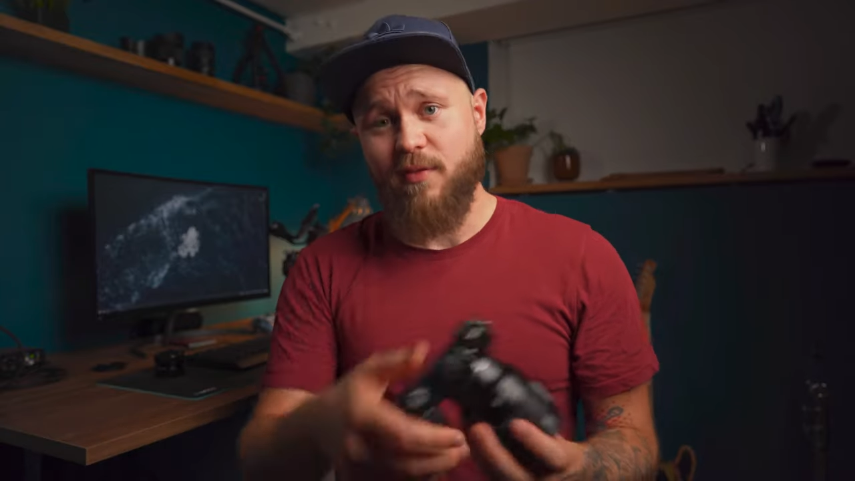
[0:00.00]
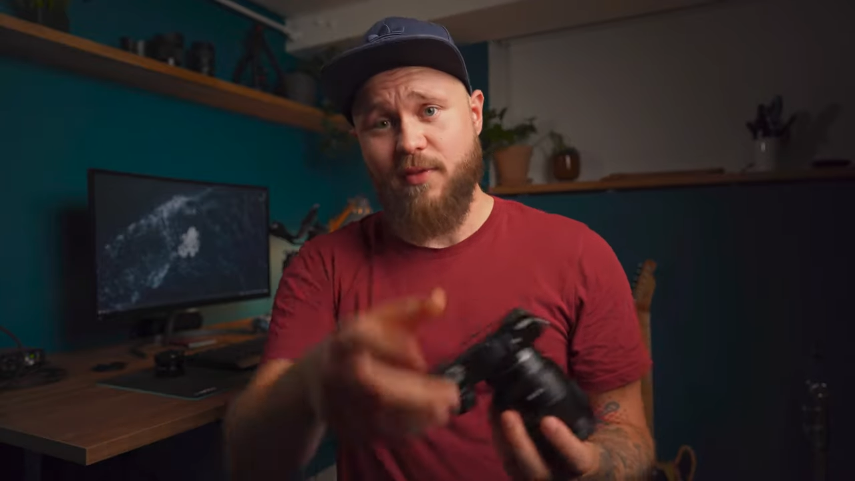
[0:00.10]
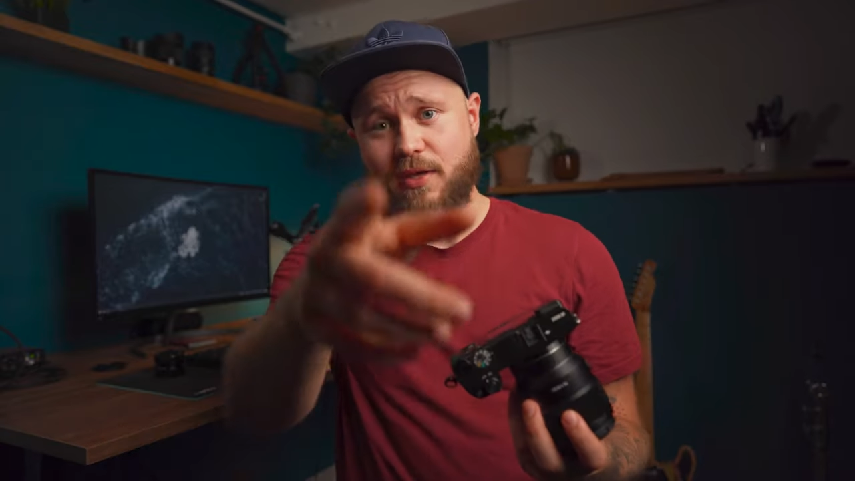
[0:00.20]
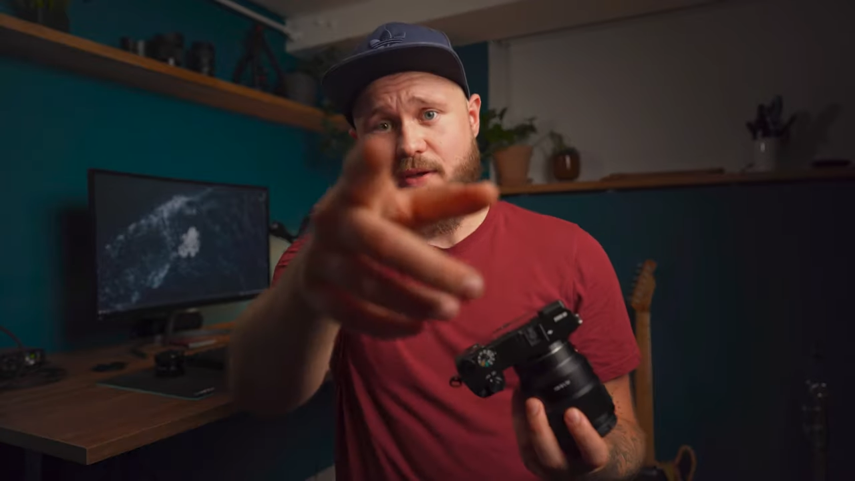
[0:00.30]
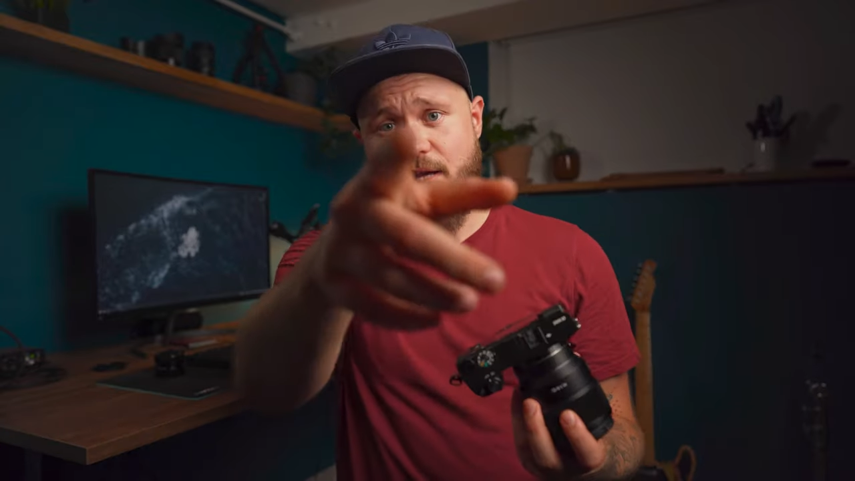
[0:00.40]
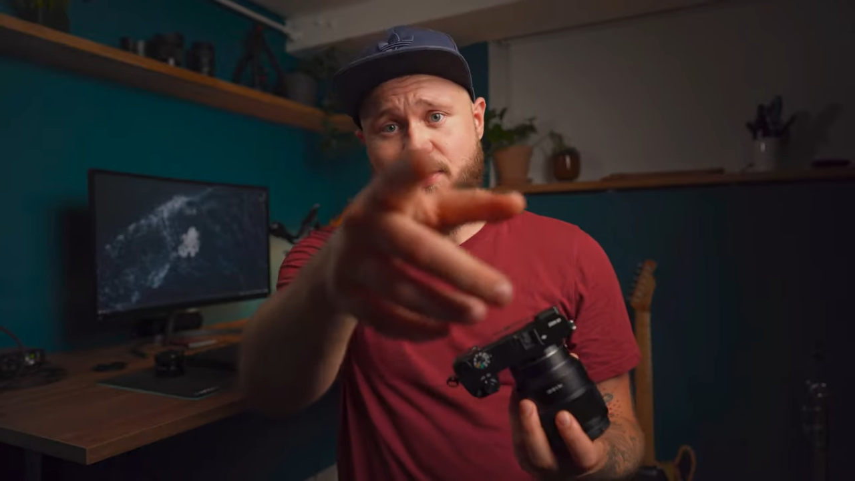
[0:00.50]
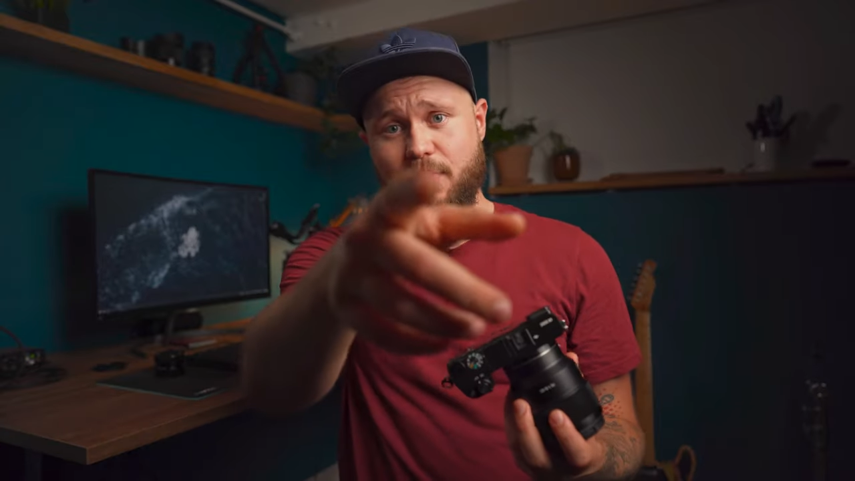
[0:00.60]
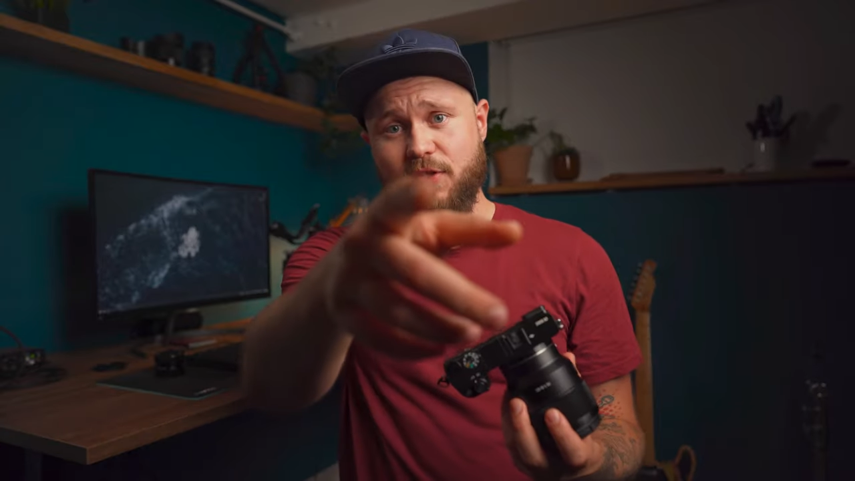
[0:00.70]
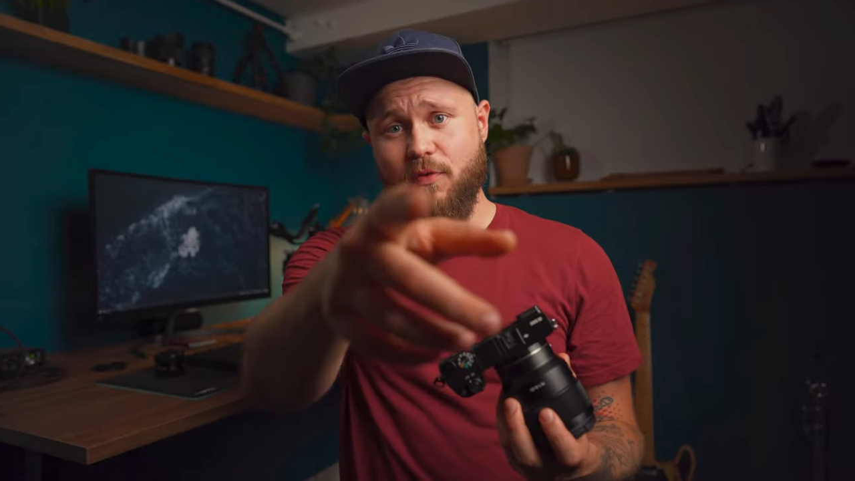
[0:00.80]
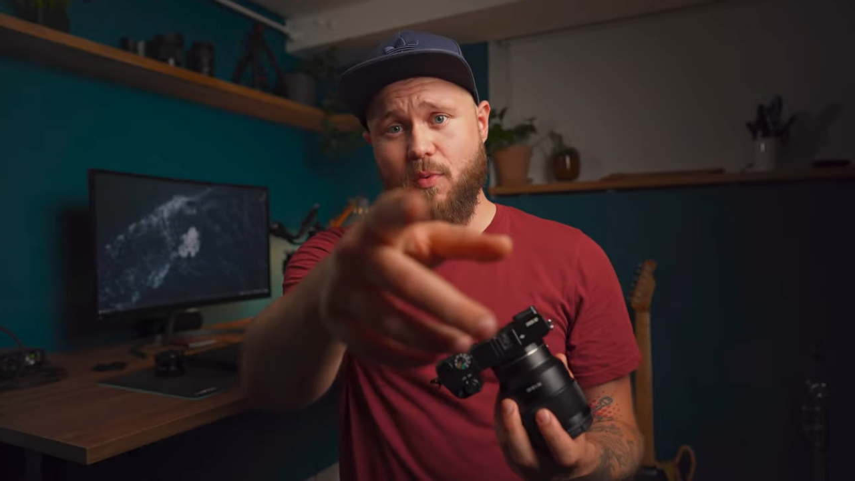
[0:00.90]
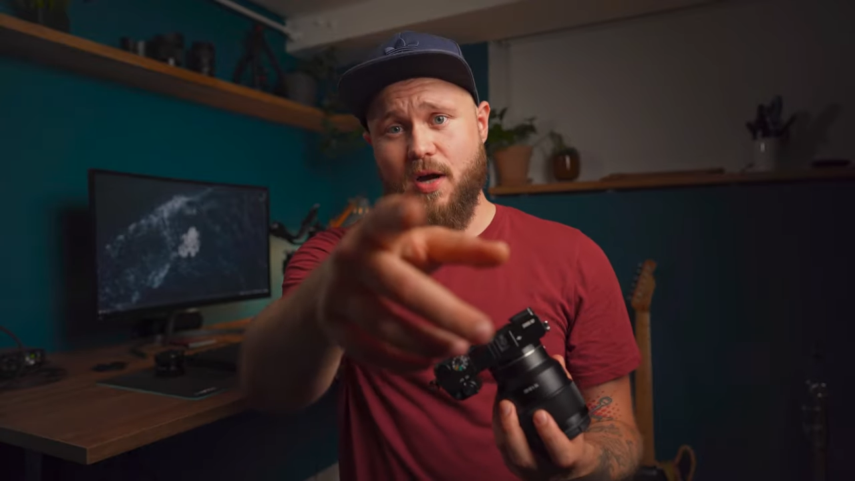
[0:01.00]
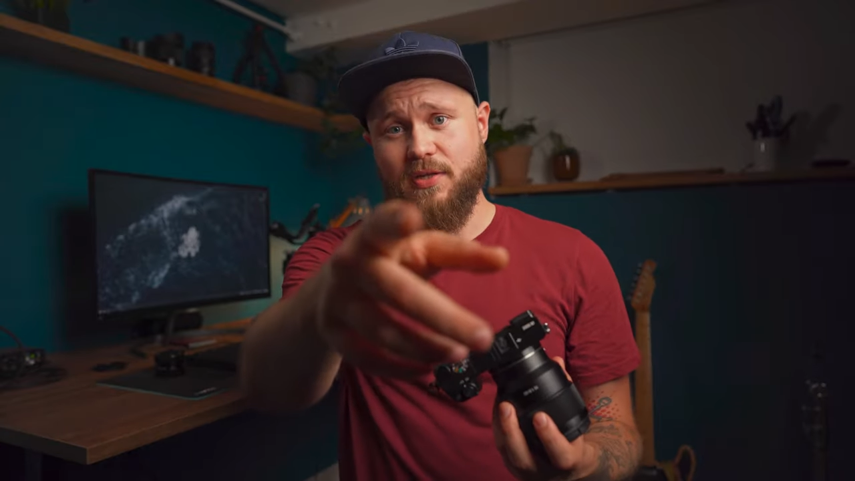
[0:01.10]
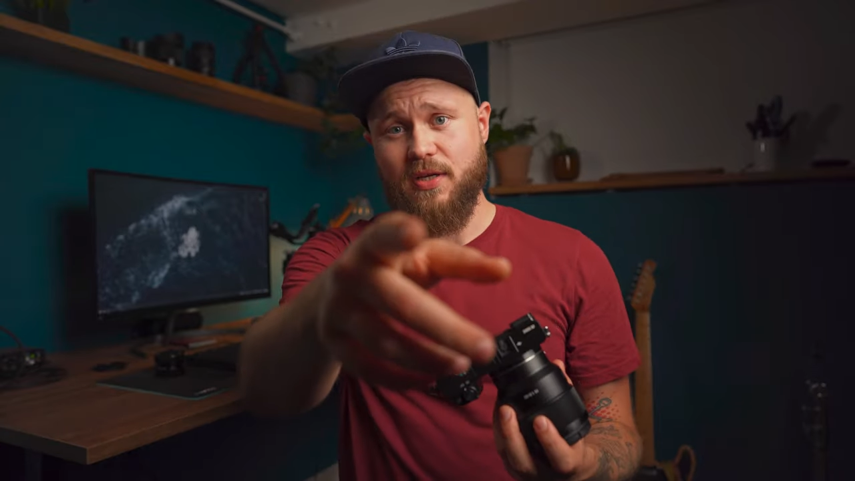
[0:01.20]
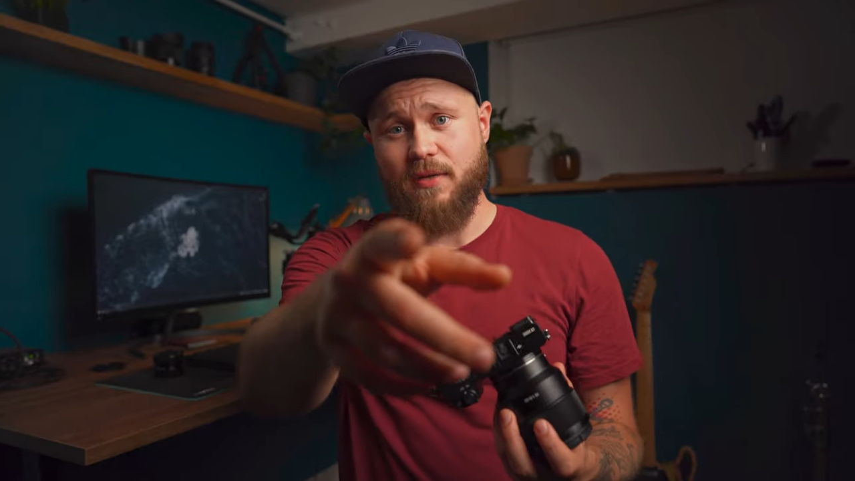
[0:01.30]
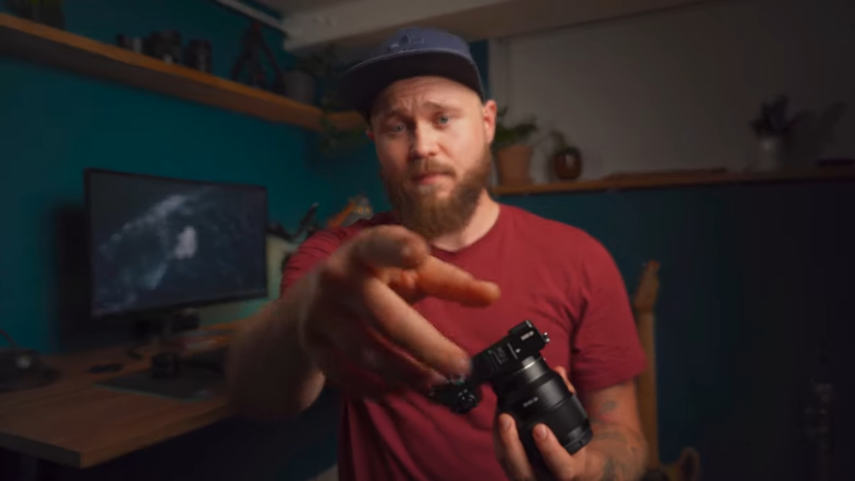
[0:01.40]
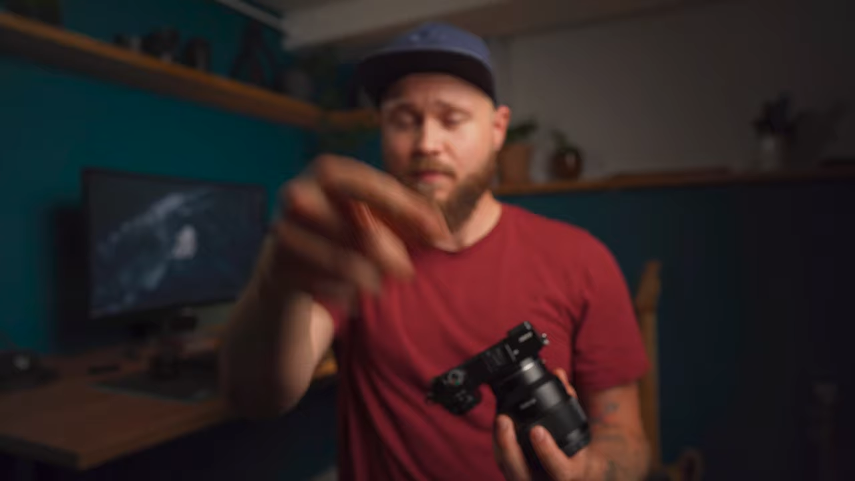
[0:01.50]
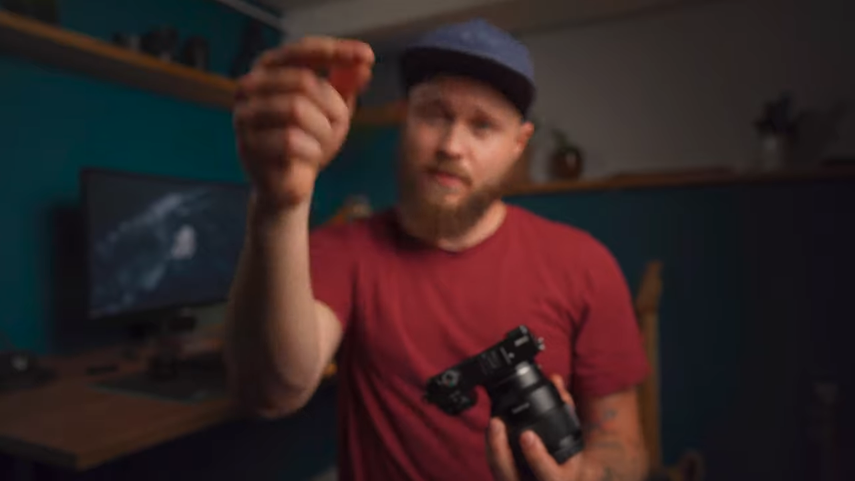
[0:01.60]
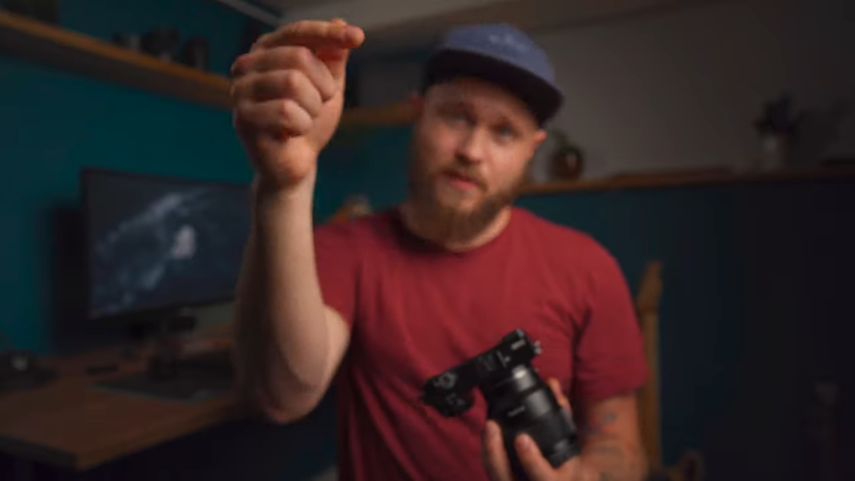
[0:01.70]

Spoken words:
Thank you guys so much for watching.